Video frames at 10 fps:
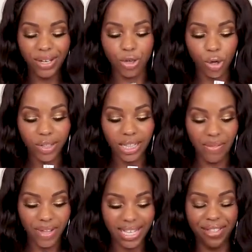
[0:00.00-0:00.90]
I totally
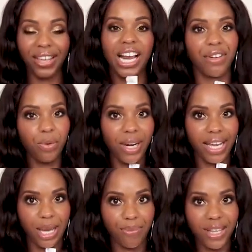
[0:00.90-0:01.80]
love this. I think I really want
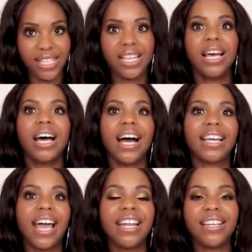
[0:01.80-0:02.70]
to keep this.
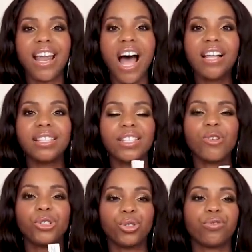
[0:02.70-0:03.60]
Again, not
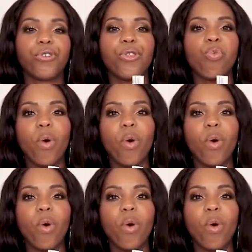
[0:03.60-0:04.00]
so sure for the